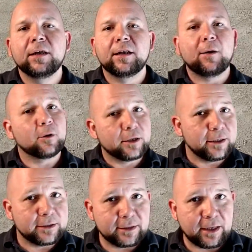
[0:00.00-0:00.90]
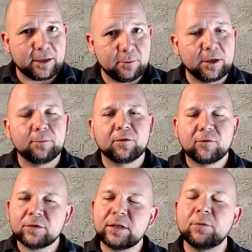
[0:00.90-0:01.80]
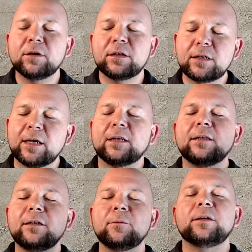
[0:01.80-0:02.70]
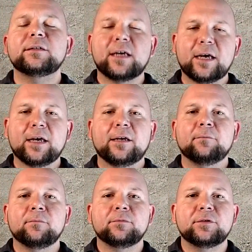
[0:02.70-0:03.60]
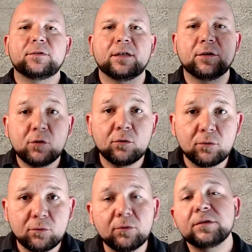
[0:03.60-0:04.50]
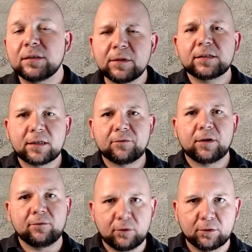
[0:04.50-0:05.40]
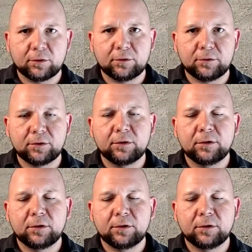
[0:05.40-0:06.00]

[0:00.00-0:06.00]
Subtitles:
Now, we're going to get to that in a minute, but first I wanted to take a little bit of time to tell you some of the stuff that I've learned